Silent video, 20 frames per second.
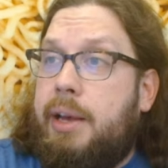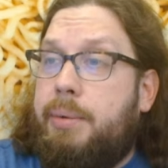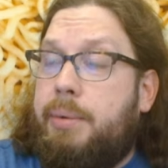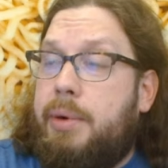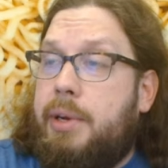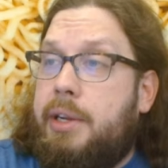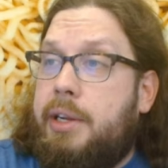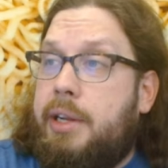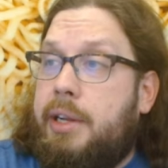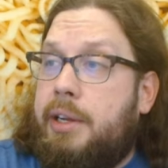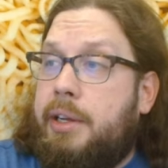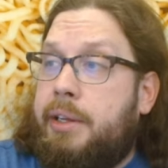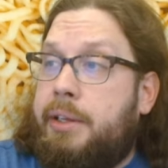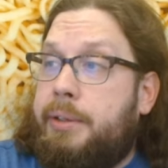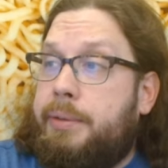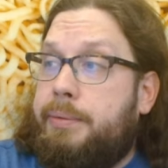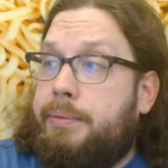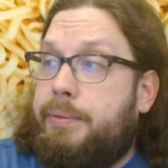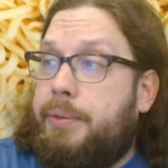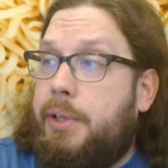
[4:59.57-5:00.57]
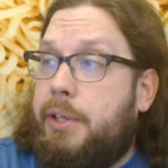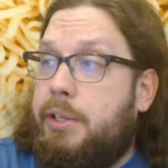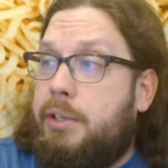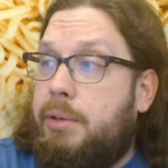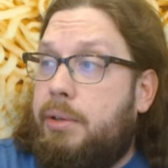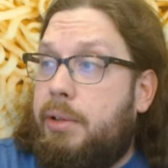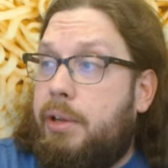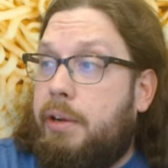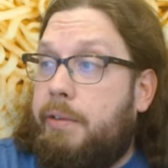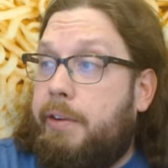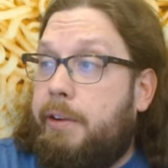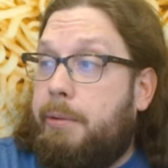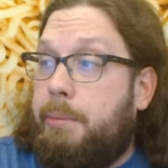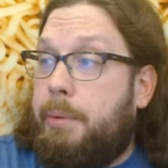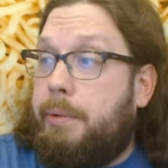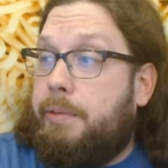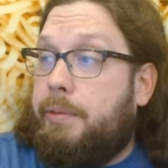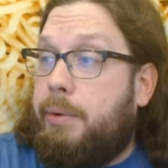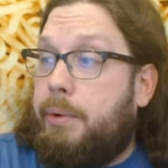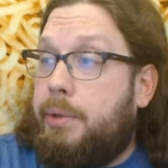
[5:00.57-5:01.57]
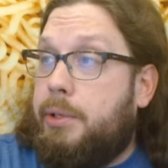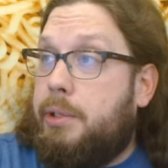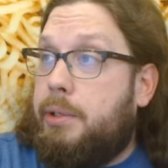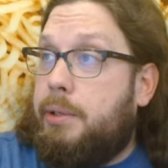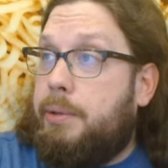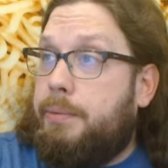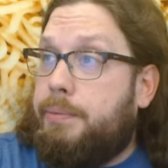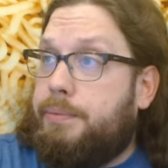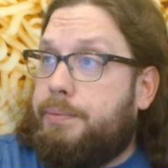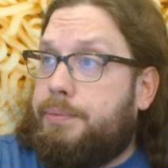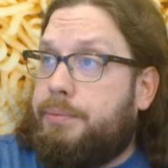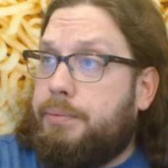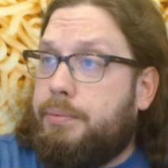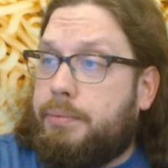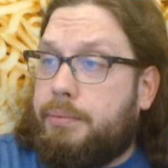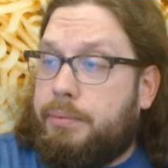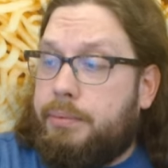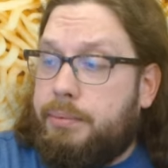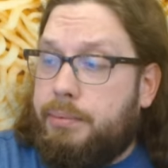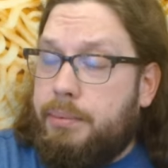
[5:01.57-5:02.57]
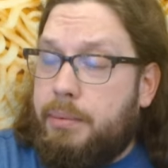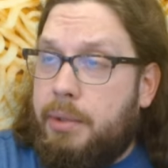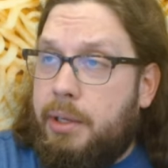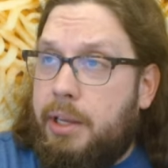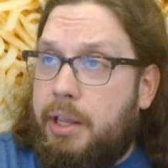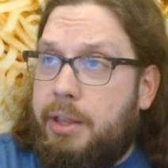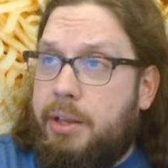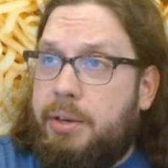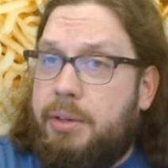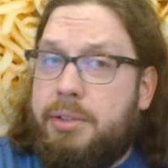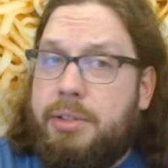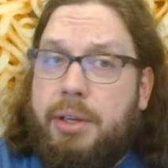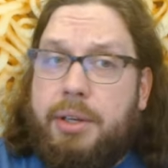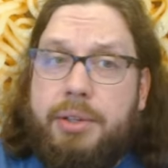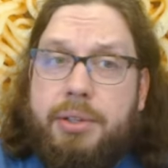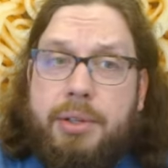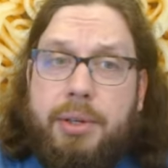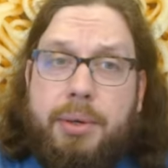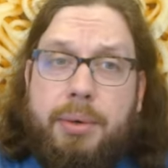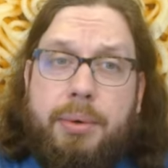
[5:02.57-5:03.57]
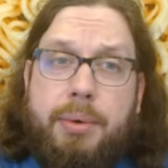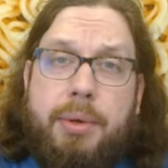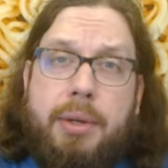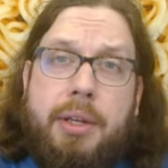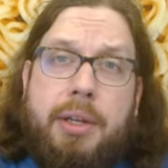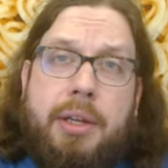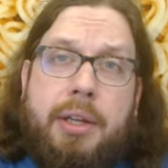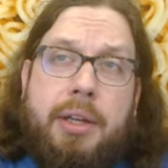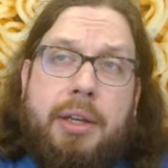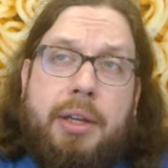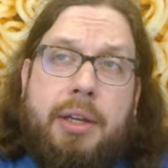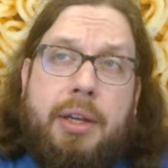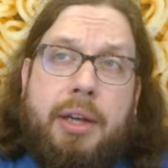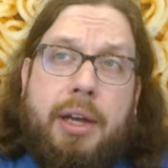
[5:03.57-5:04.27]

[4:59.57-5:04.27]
and that one uh, is no longer available, of course. And there is also,